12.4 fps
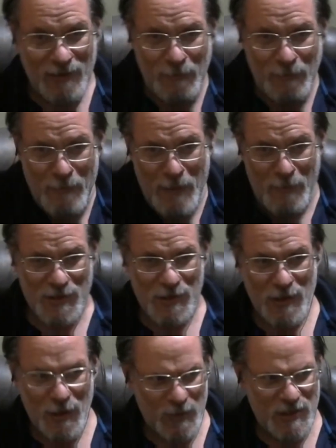members,
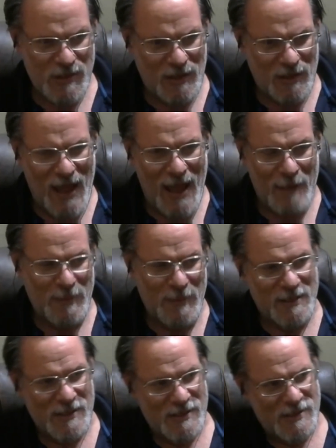which is a lot
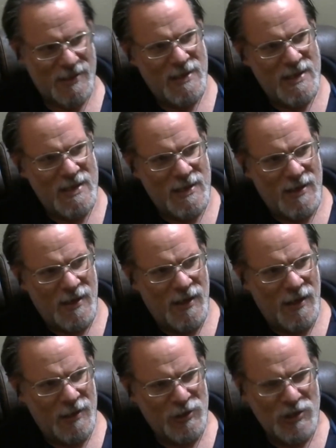because
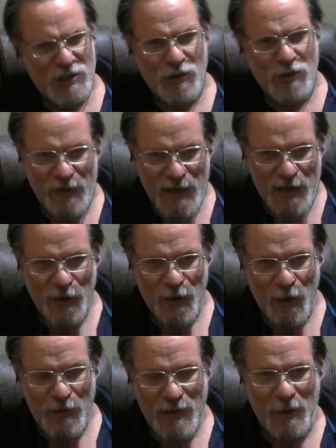uh, just over a year
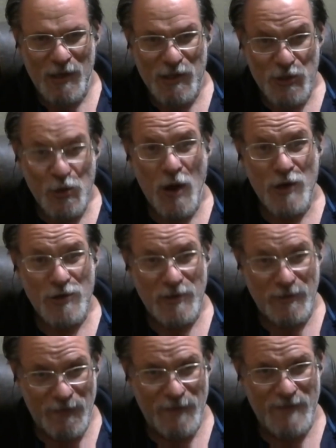ago, they were at
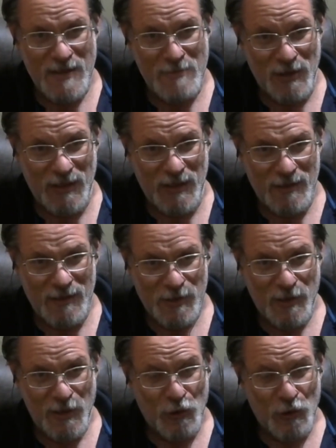250 million.
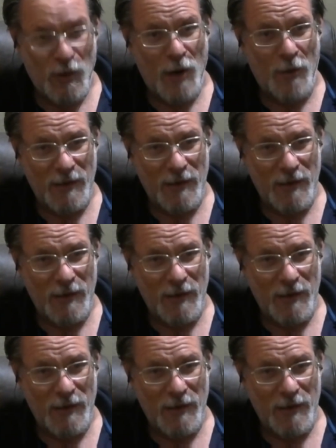So they're growing.